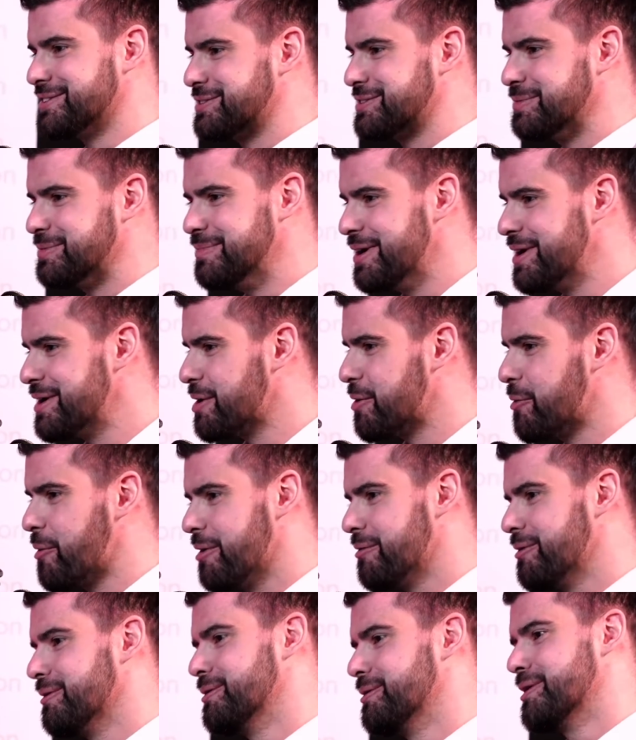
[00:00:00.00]
Tomorrow
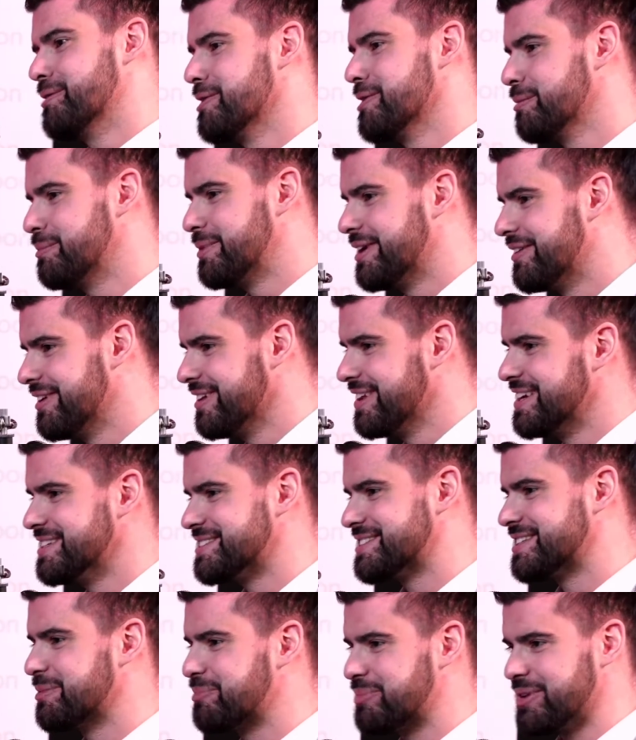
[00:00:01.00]
we will be
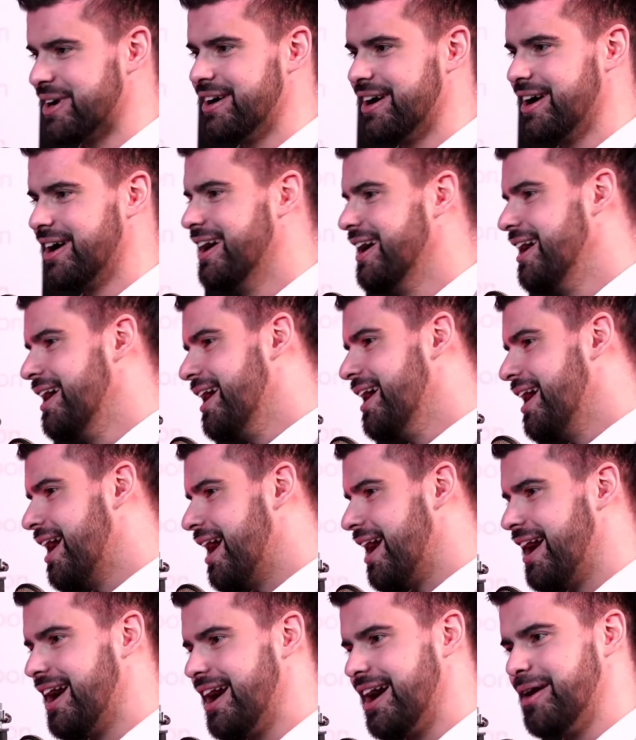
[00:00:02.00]
releasing
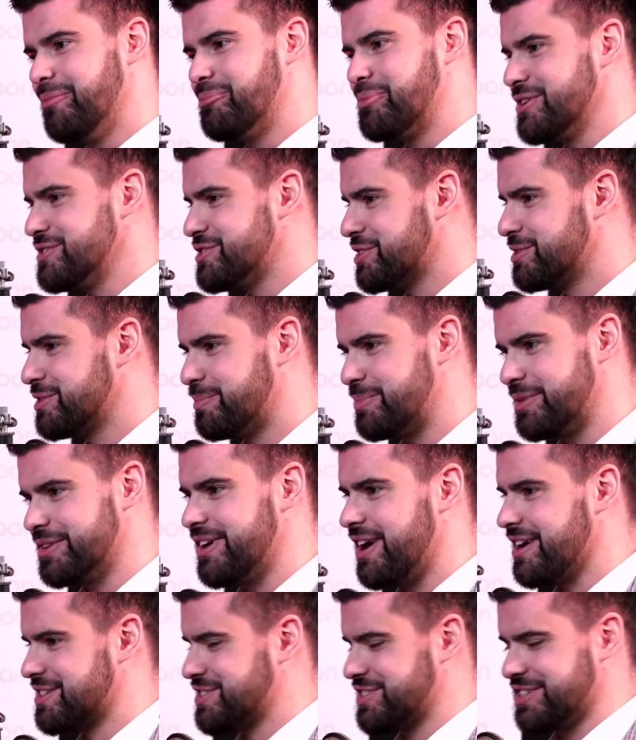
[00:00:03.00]
project to
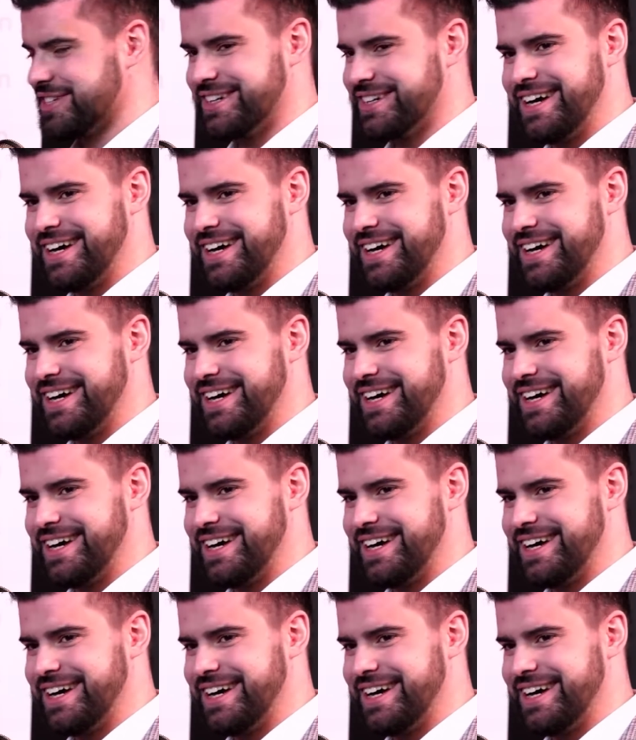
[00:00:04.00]
production,